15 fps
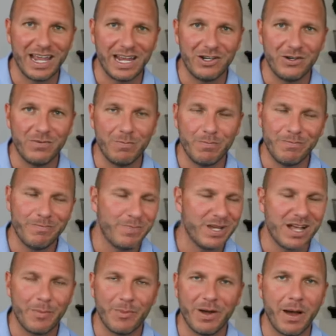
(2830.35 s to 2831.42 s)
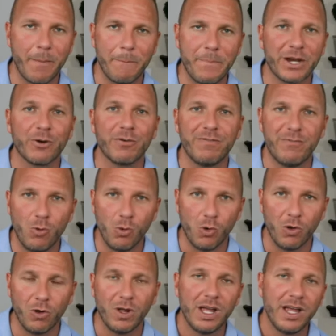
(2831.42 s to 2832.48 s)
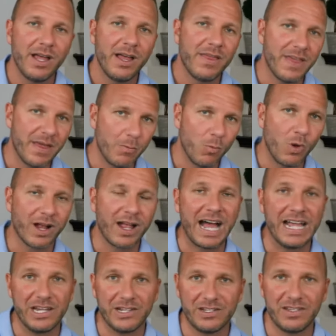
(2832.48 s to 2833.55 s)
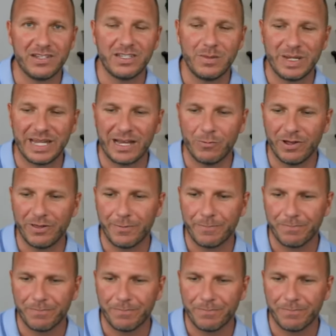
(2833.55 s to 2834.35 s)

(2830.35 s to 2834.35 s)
and become a bigger fool than what got you into this to begin with.